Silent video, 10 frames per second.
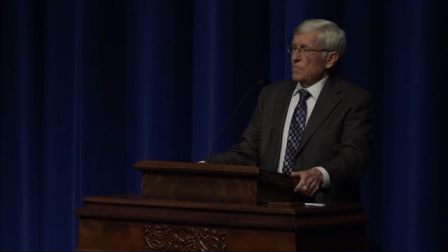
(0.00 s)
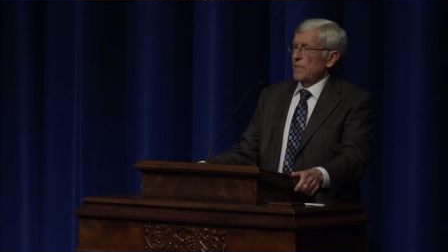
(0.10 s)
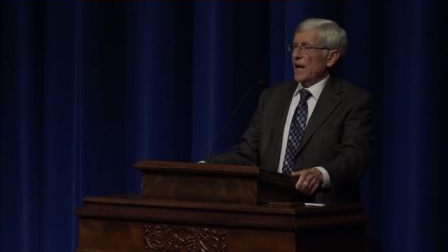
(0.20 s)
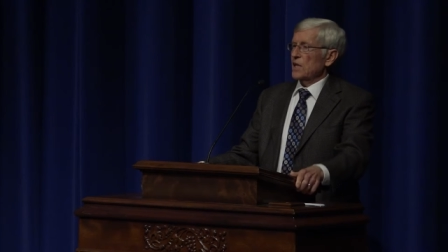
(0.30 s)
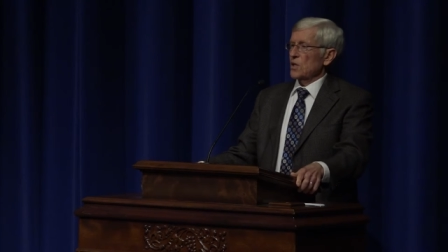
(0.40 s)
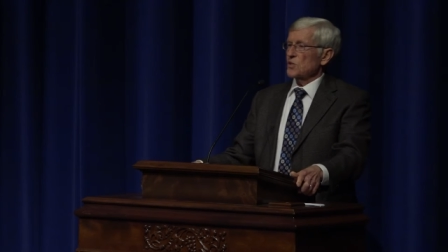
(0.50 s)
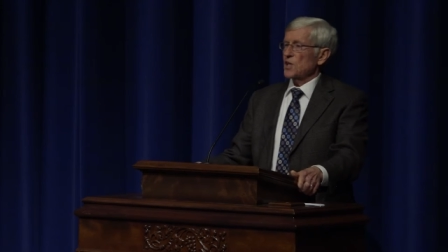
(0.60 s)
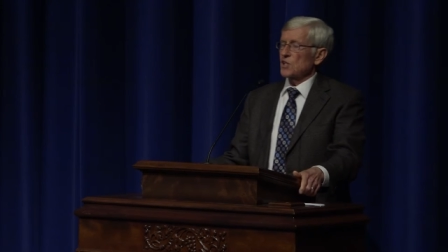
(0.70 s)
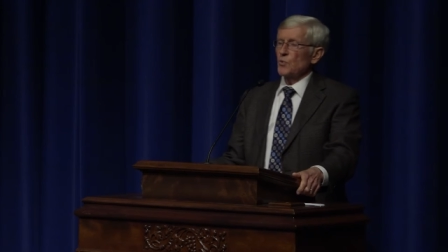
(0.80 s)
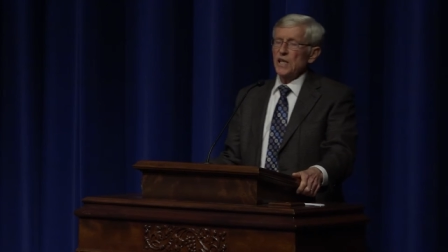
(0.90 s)
Back in those
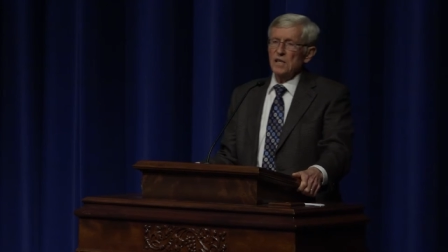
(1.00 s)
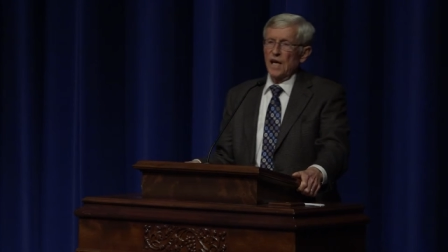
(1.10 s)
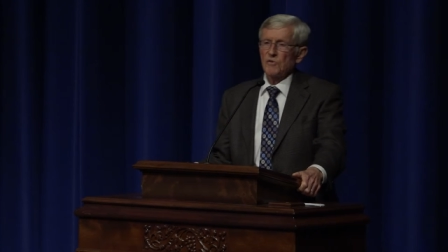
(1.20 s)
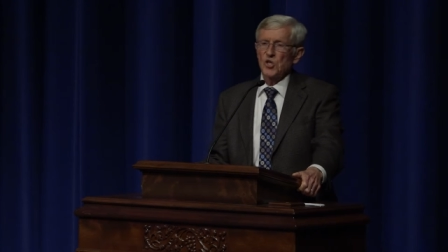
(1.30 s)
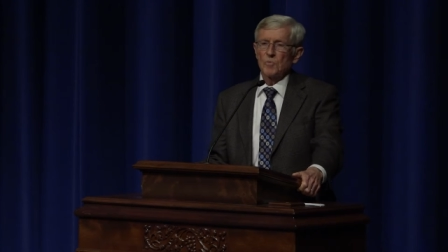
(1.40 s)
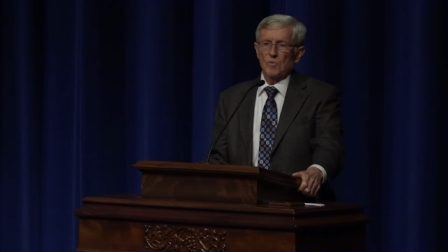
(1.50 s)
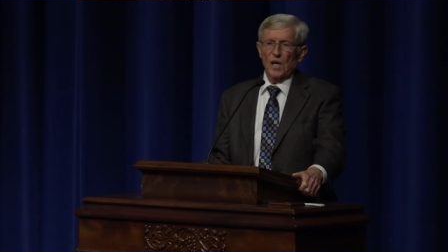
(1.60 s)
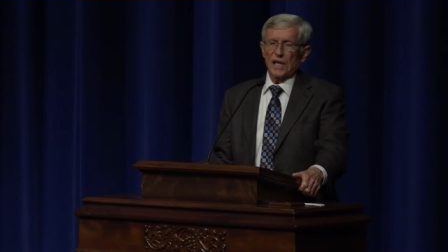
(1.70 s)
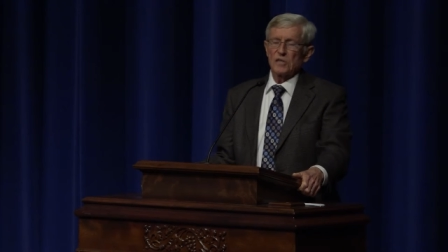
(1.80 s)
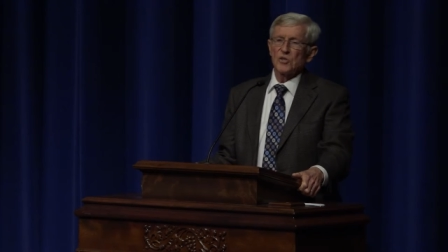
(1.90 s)
days, we didn't have
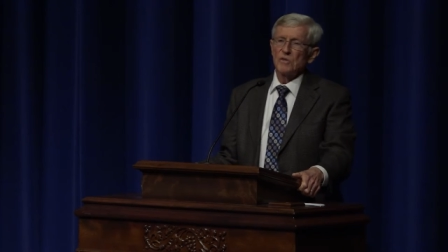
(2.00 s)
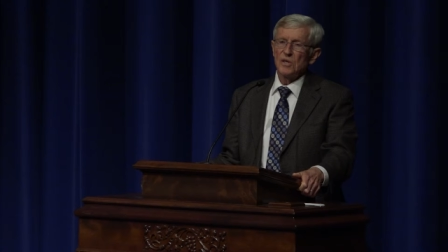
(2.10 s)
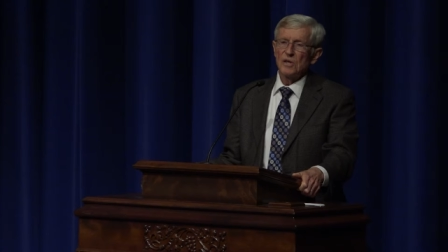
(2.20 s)
supermarkets.